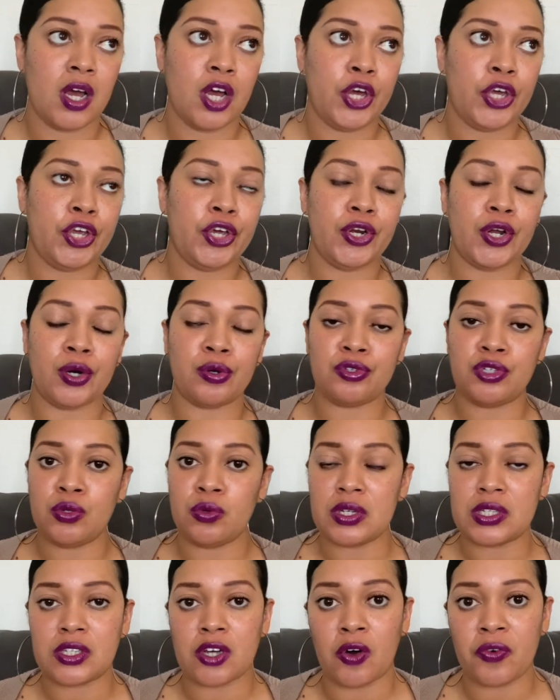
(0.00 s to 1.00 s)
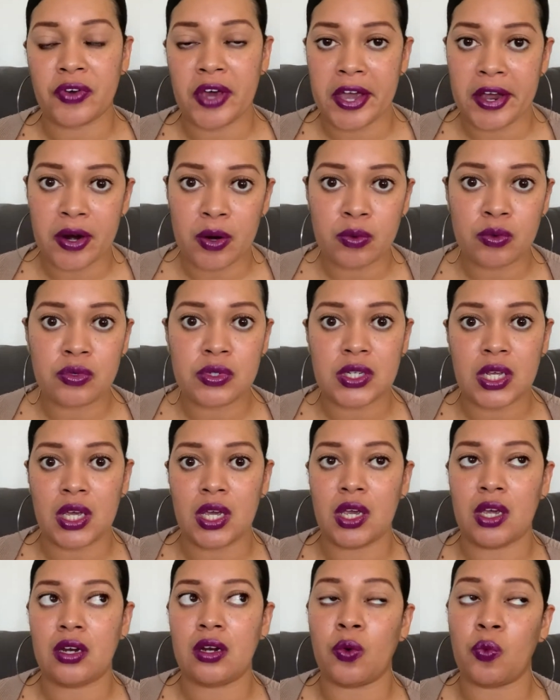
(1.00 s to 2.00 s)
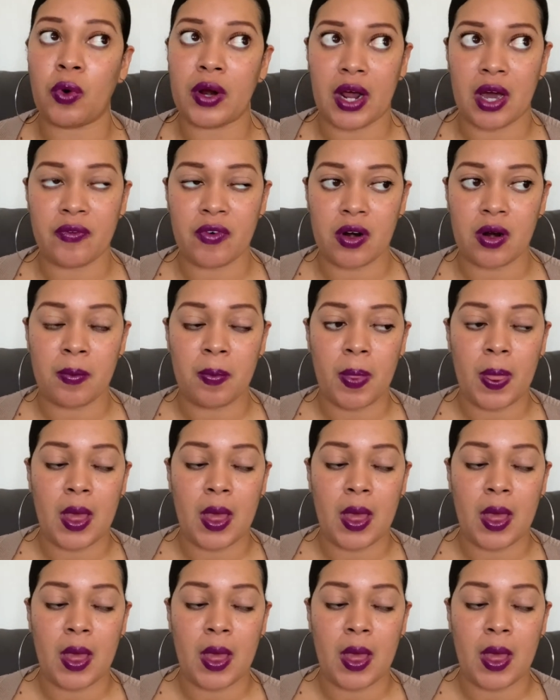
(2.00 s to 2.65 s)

you know, do a self-care routine, whatever.